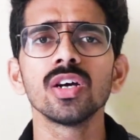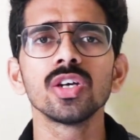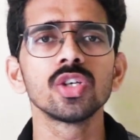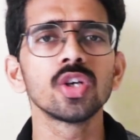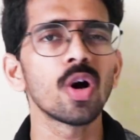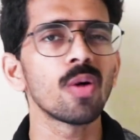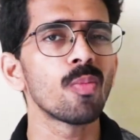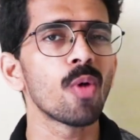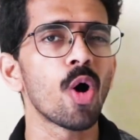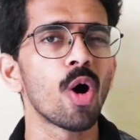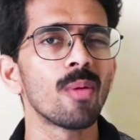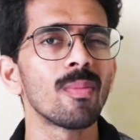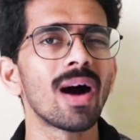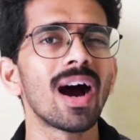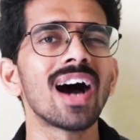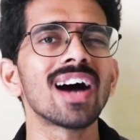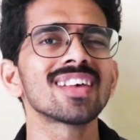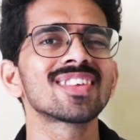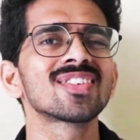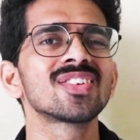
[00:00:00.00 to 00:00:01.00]
your
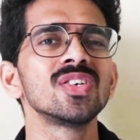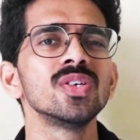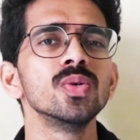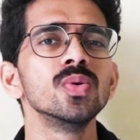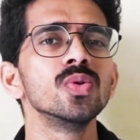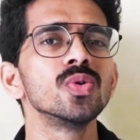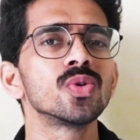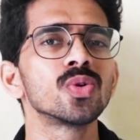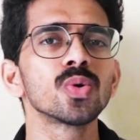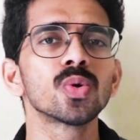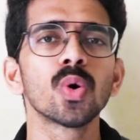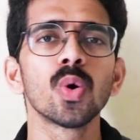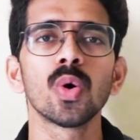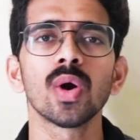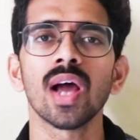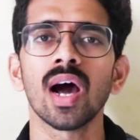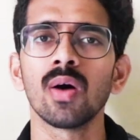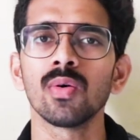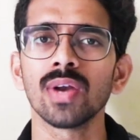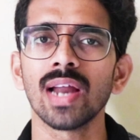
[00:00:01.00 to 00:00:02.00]
mom asks you to
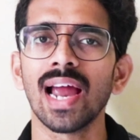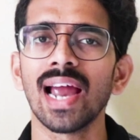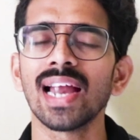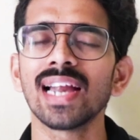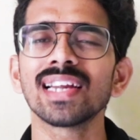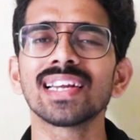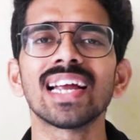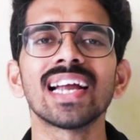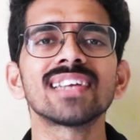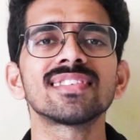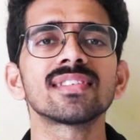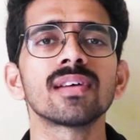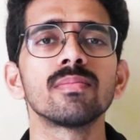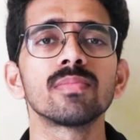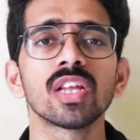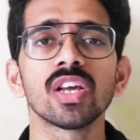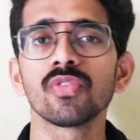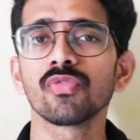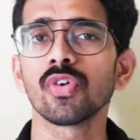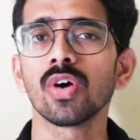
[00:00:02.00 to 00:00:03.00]
go down and get
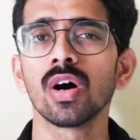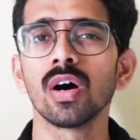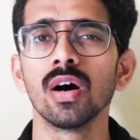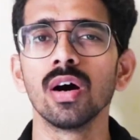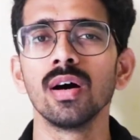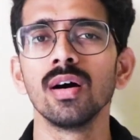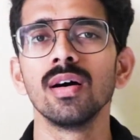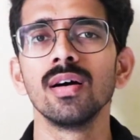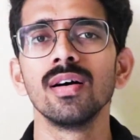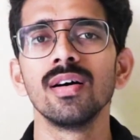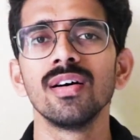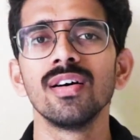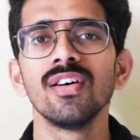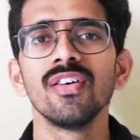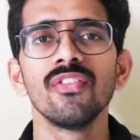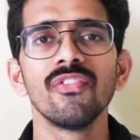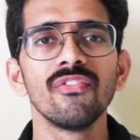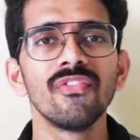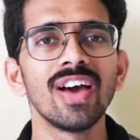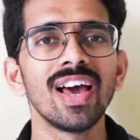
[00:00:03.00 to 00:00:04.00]
something for her.
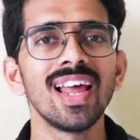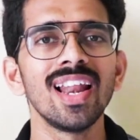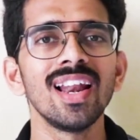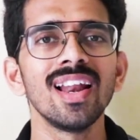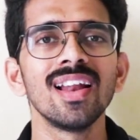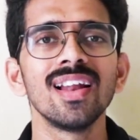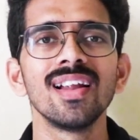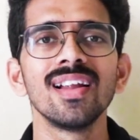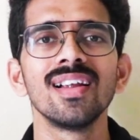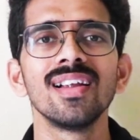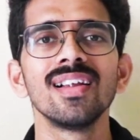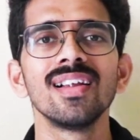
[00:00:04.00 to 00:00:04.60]
Well,